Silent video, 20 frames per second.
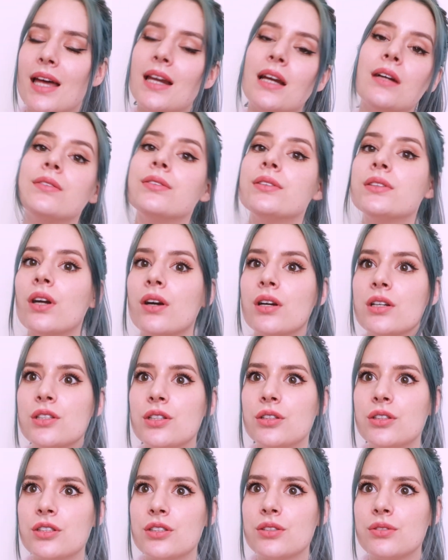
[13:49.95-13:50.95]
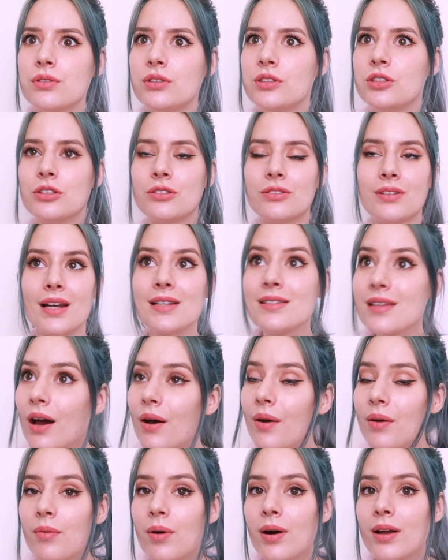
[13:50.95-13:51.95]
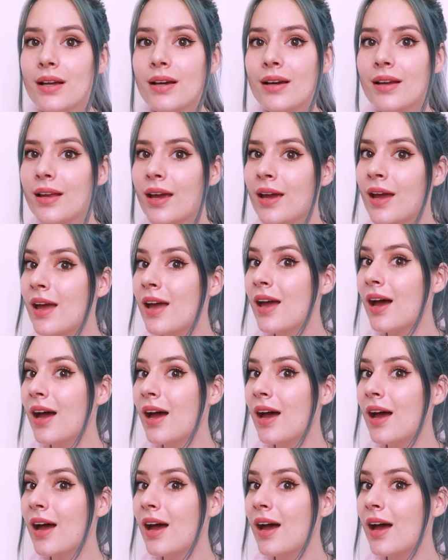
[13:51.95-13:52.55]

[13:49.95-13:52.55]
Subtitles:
and I've started to just to rest how I wanted.